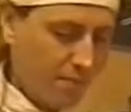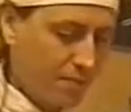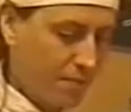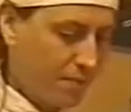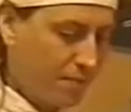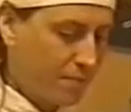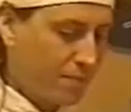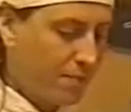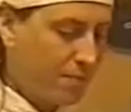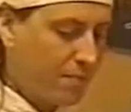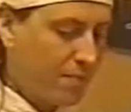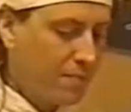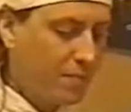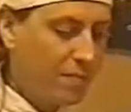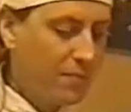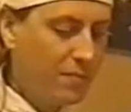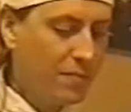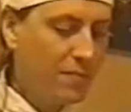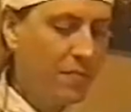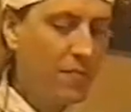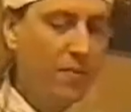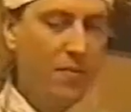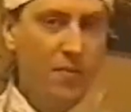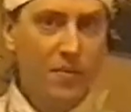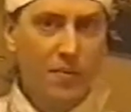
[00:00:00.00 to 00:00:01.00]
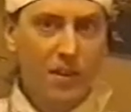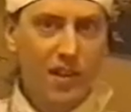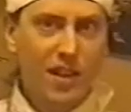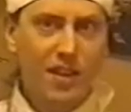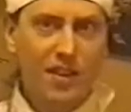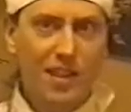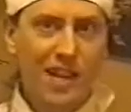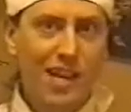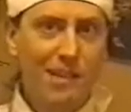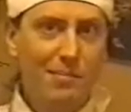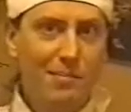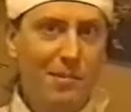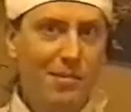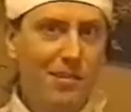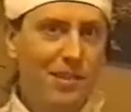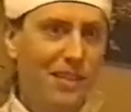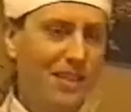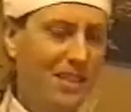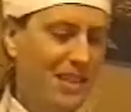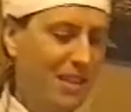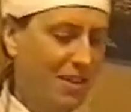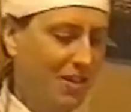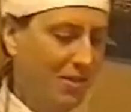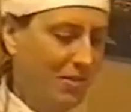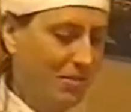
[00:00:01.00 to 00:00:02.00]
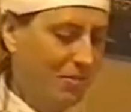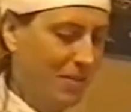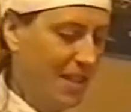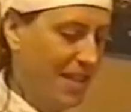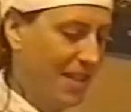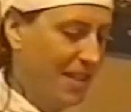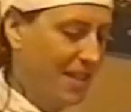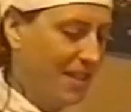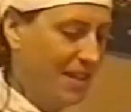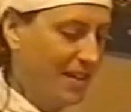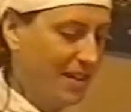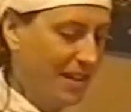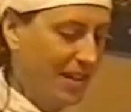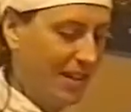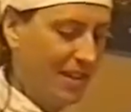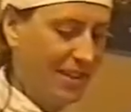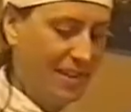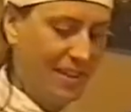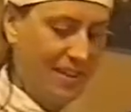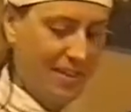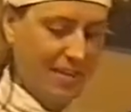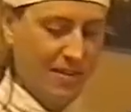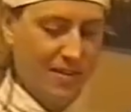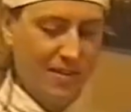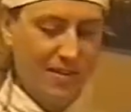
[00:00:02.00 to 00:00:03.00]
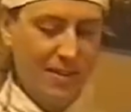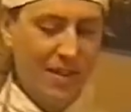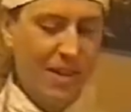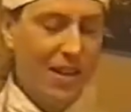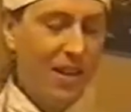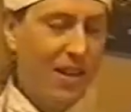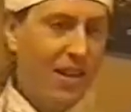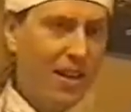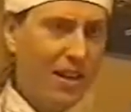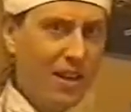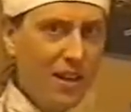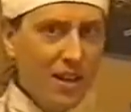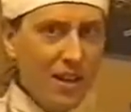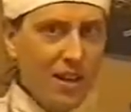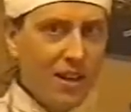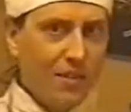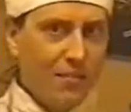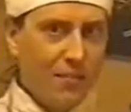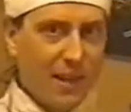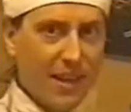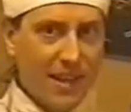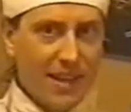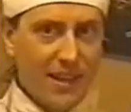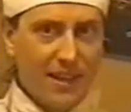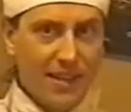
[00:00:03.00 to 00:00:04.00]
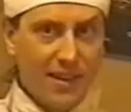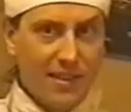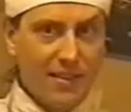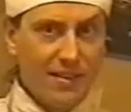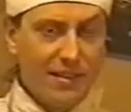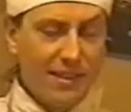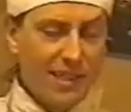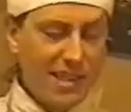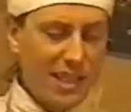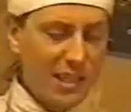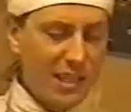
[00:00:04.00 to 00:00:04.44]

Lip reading: At that point it will be coloured and make a syrupy mixture,